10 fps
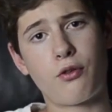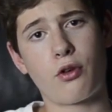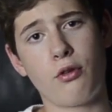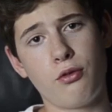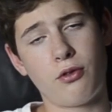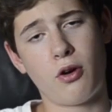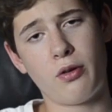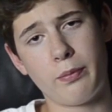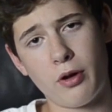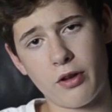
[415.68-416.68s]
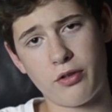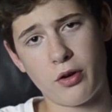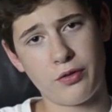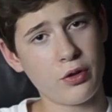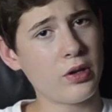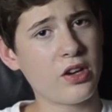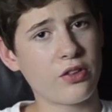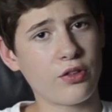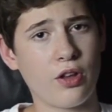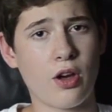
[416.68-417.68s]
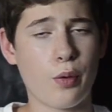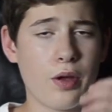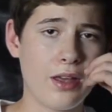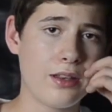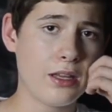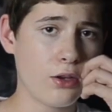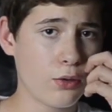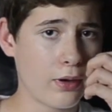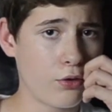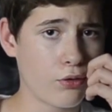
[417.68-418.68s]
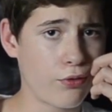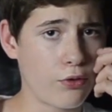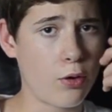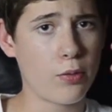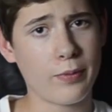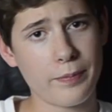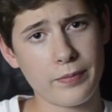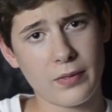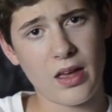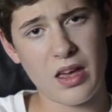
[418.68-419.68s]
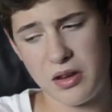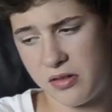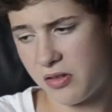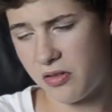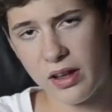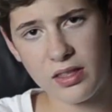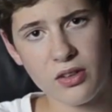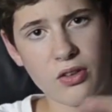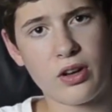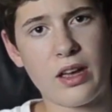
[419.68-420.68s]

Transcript: for a new phone, bought a phone a few years ago, need a new Android phone, and like the look